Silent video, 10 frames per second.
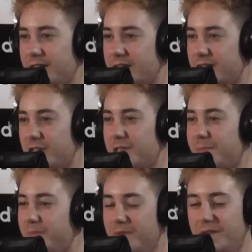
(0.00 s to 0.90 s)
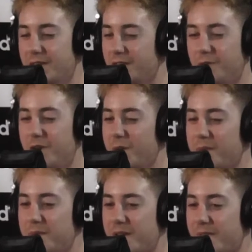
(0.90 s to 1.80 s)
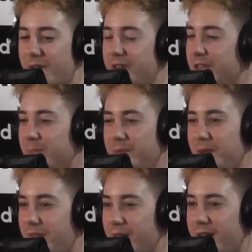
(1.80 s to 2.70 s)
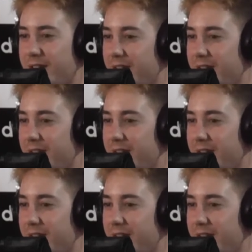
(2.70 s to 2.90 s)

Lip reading: It's just you want to be my friend, you can be my friend.